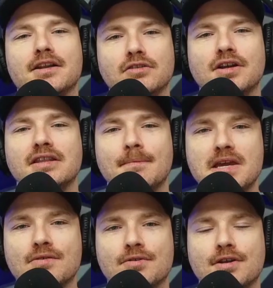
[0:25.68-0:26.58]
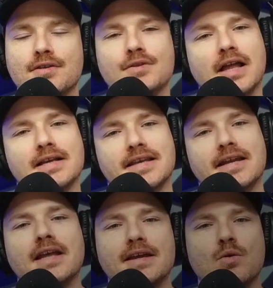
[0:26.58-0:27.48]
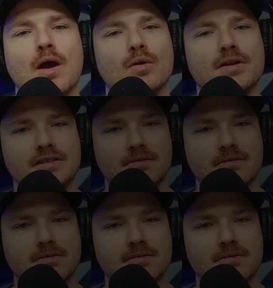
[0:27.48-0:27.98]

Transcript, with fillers: look in the mirror and realize I didn't like who I was as a